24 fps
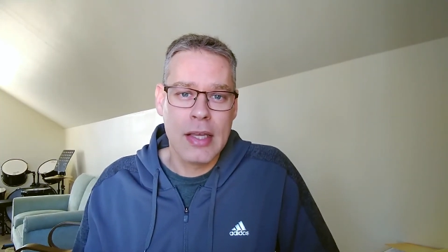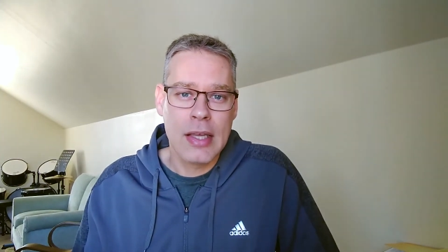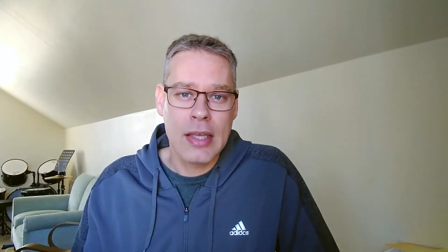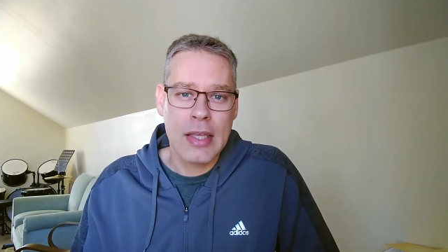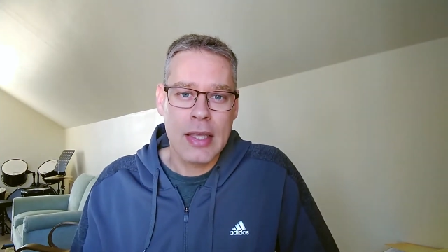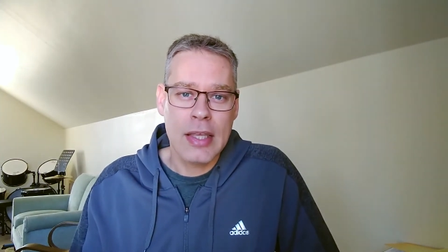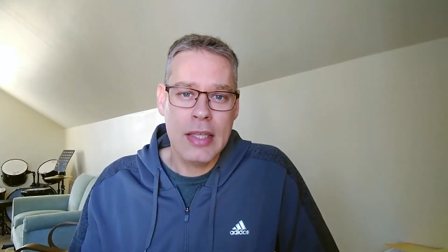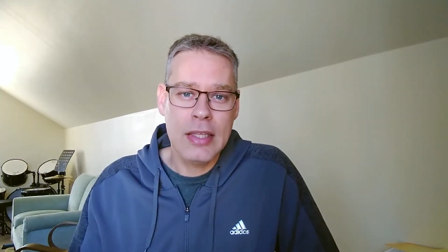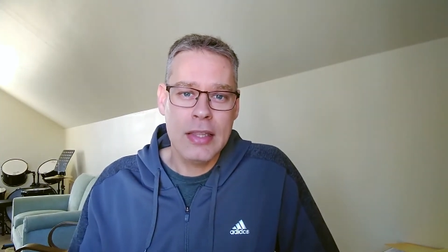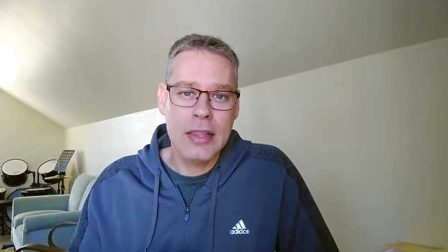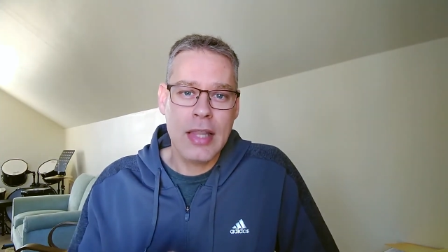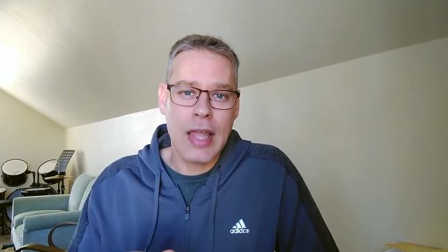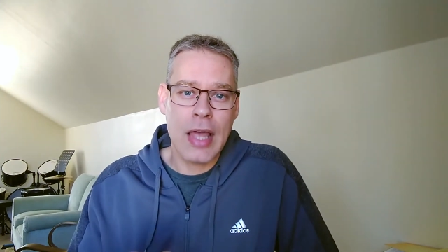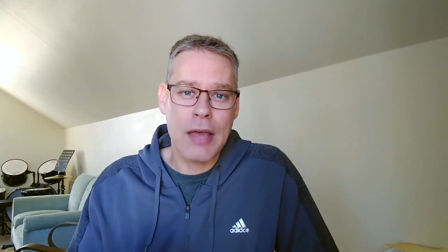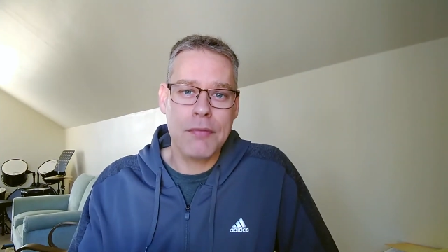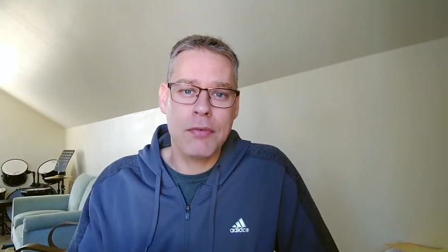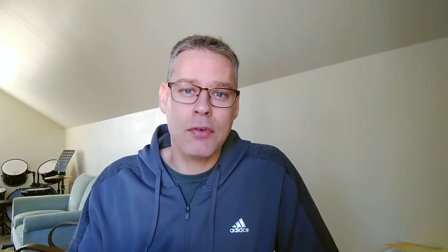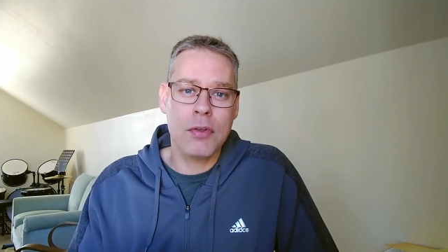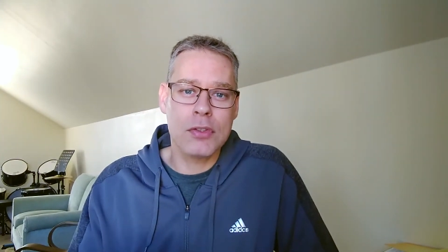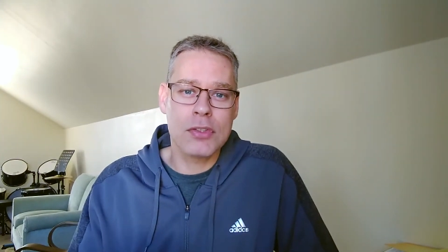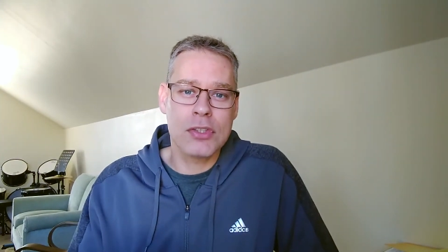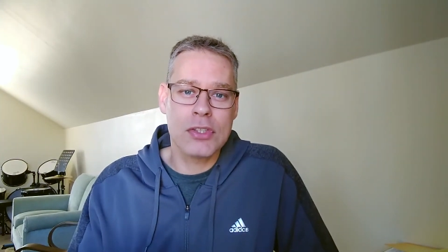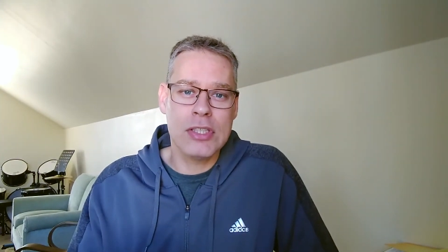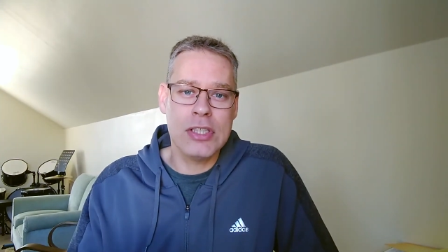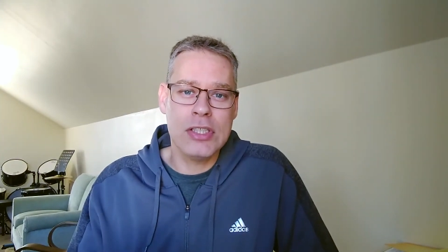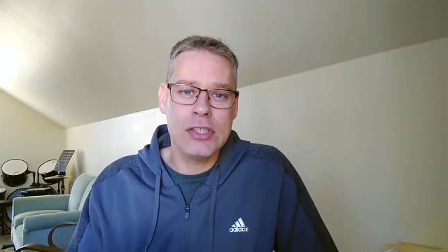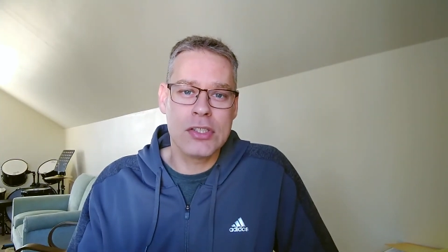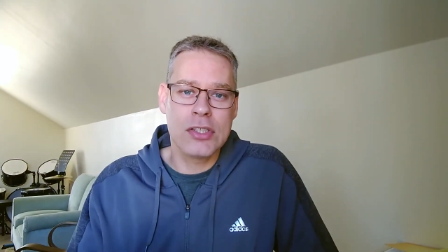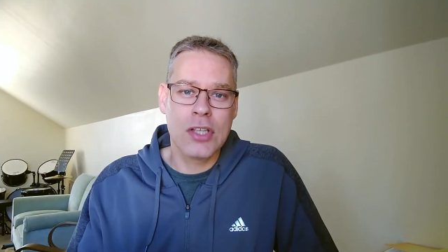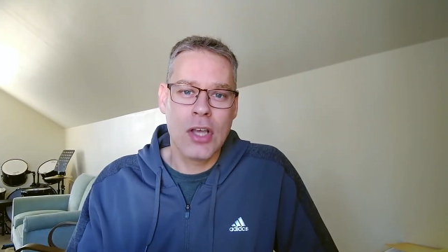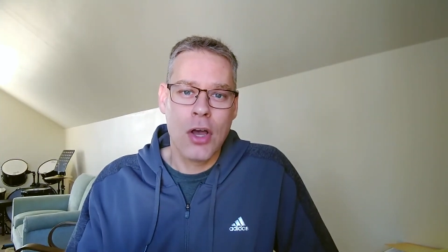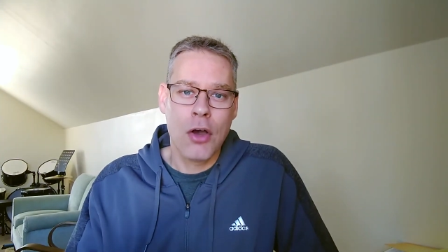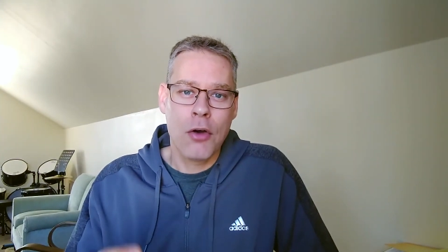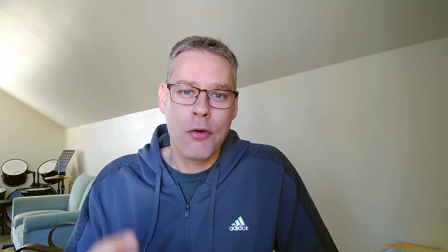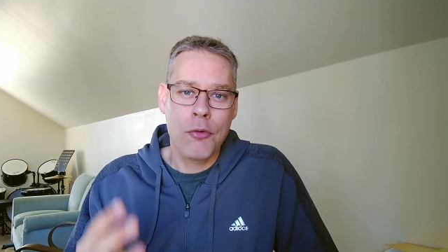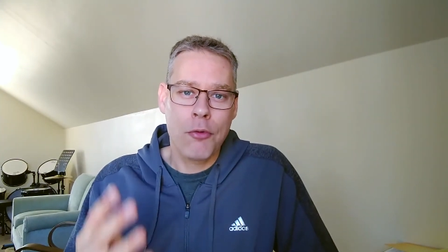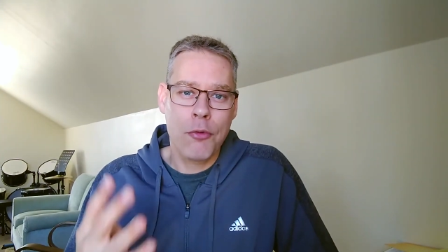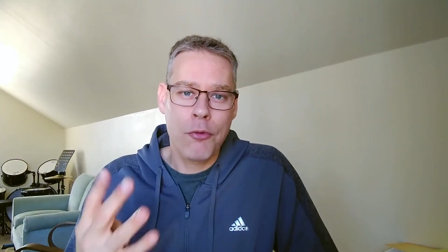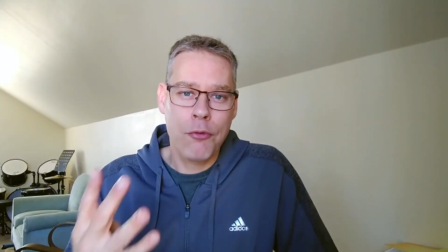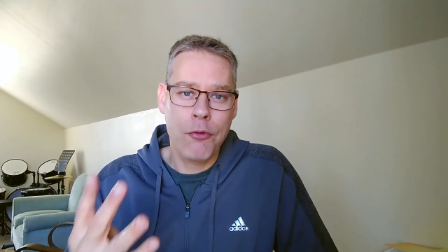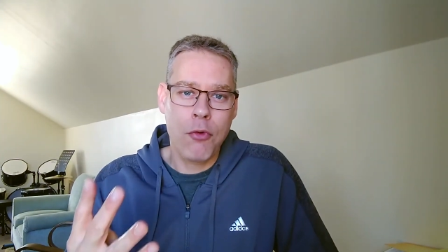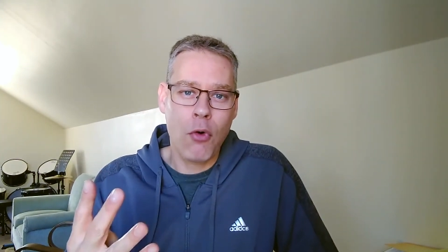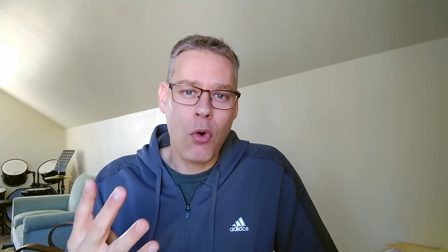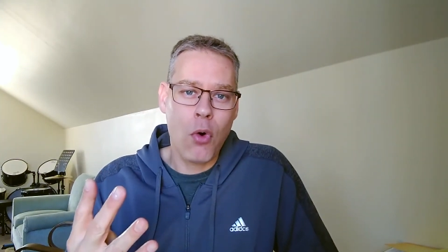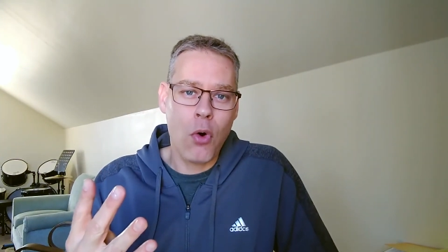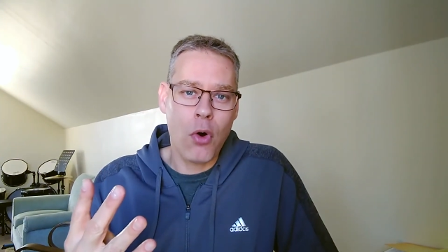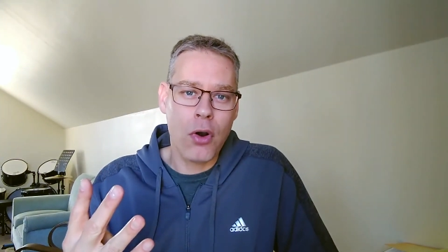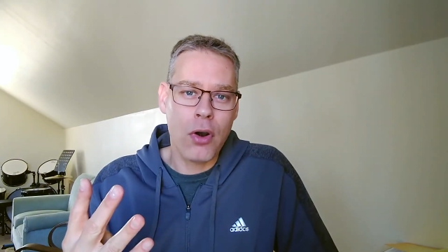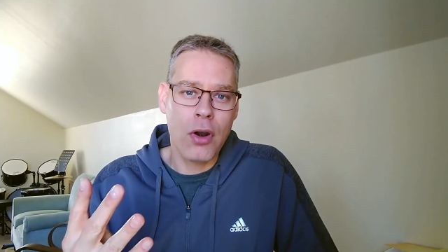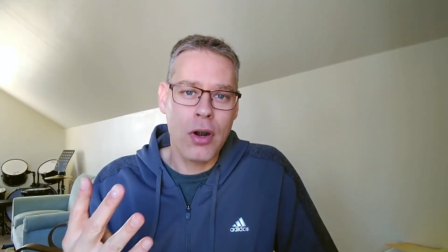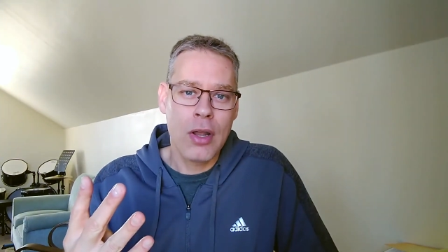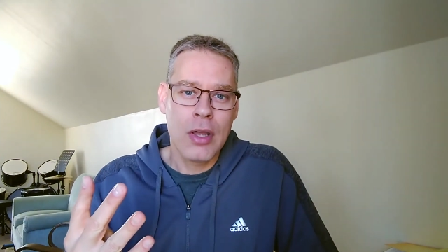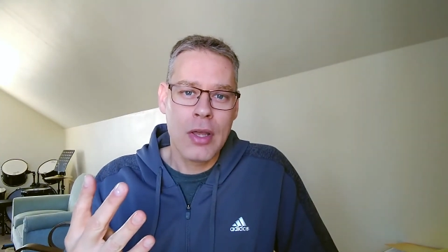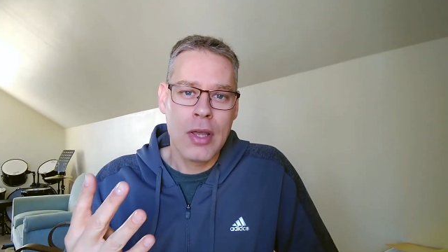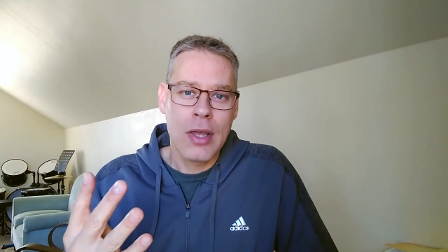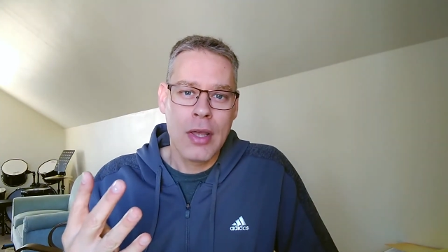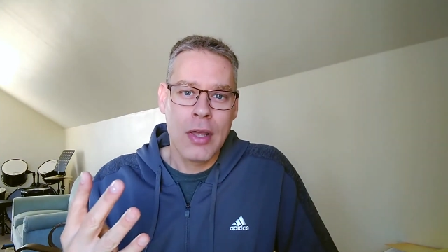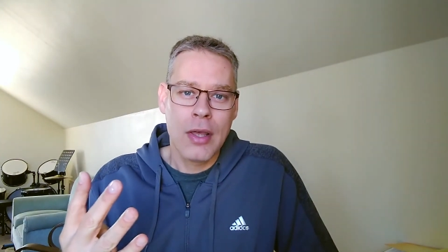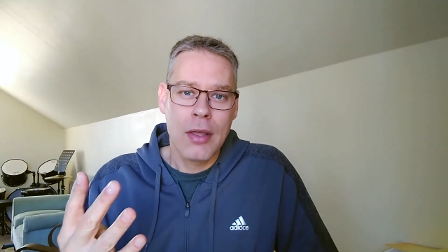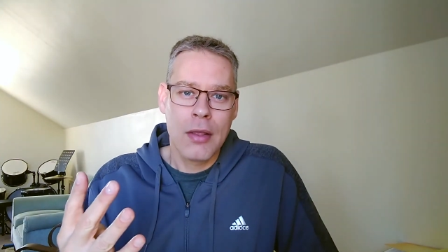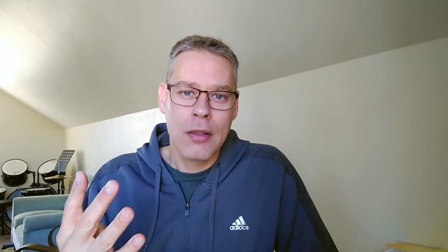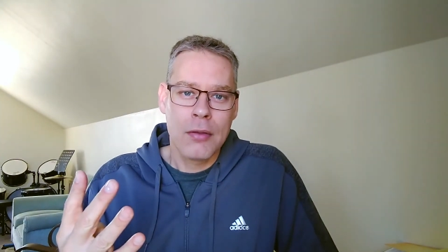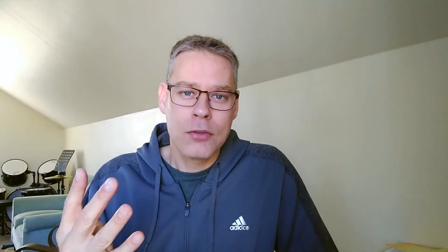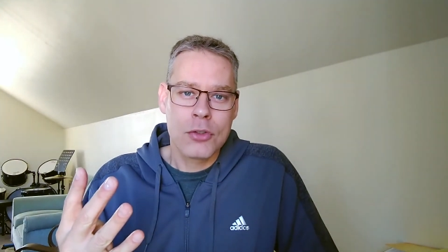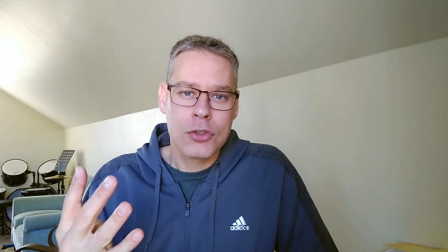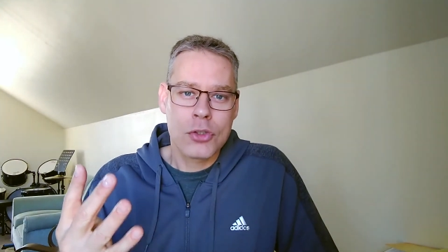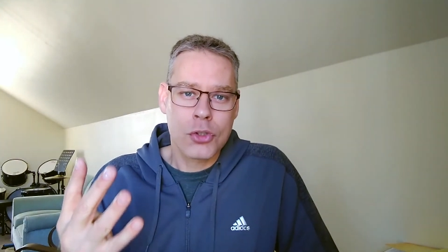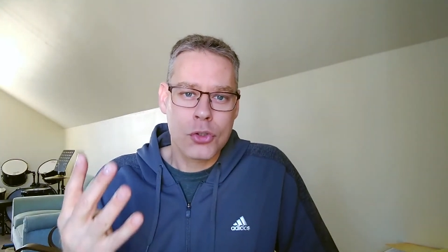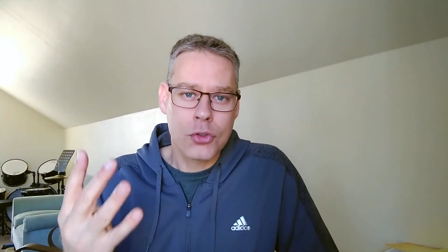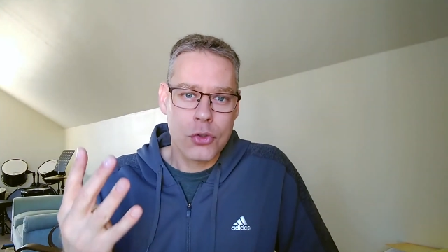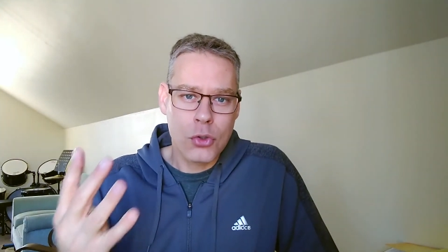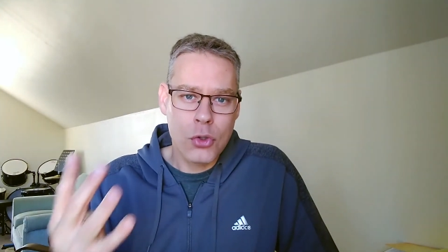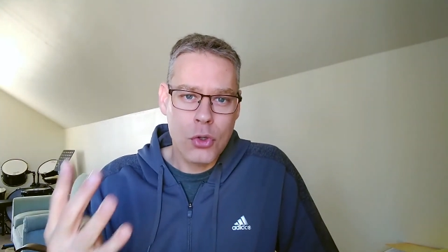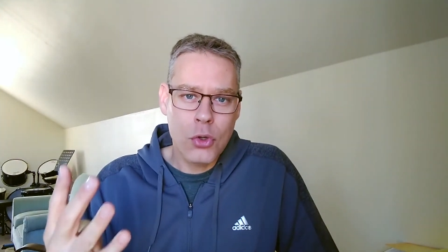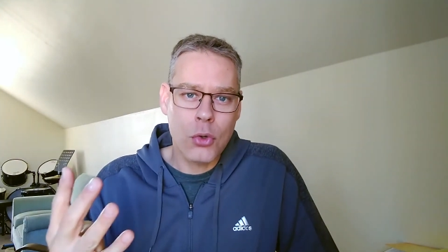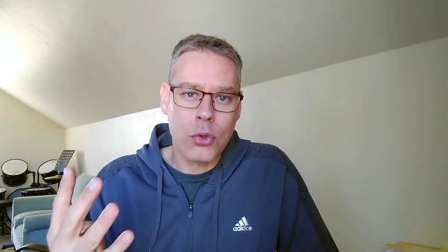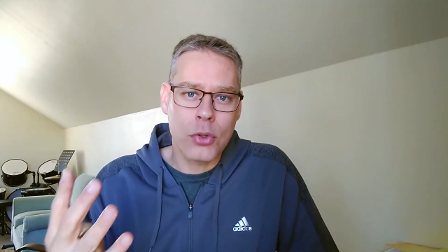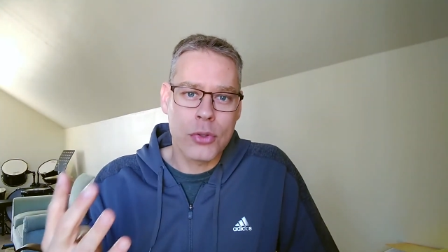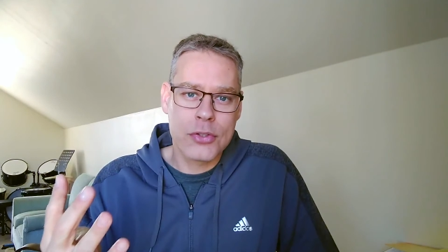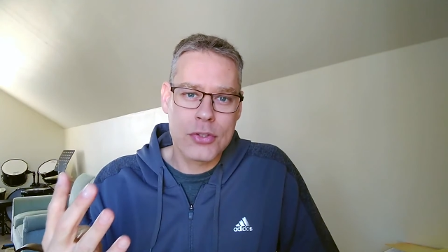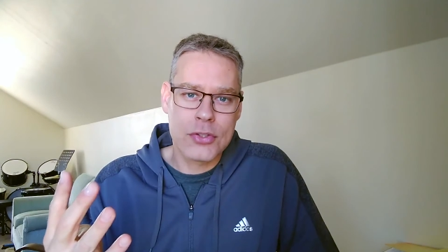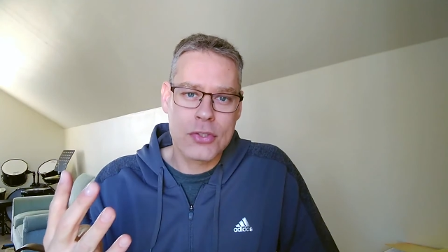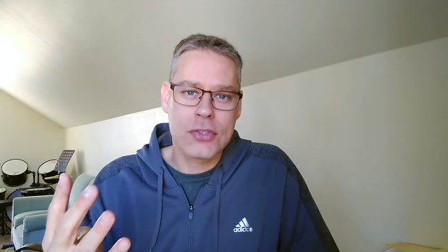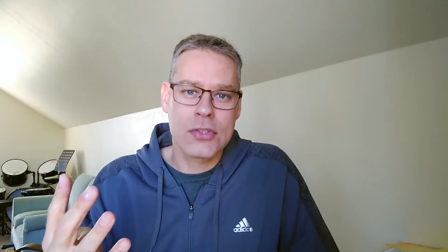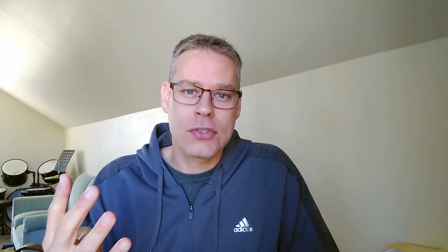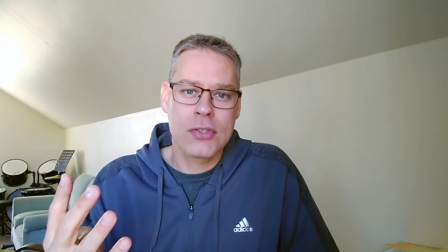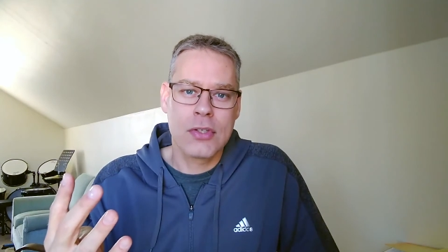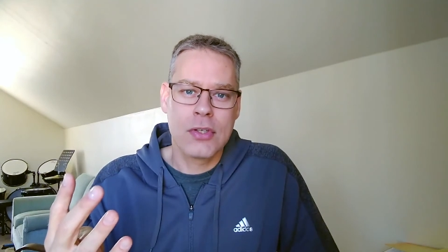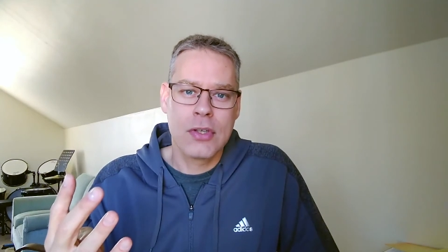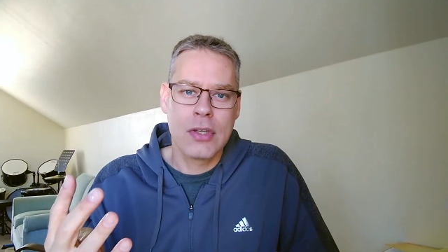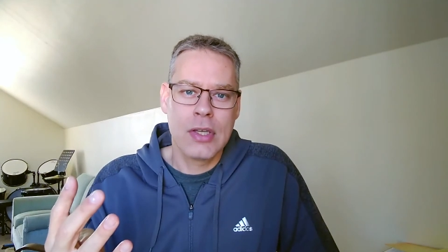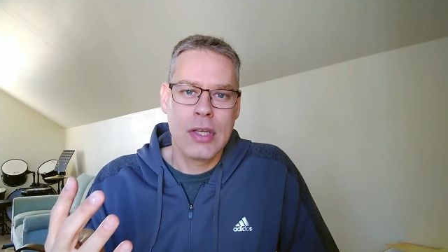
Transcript: he levels these four truths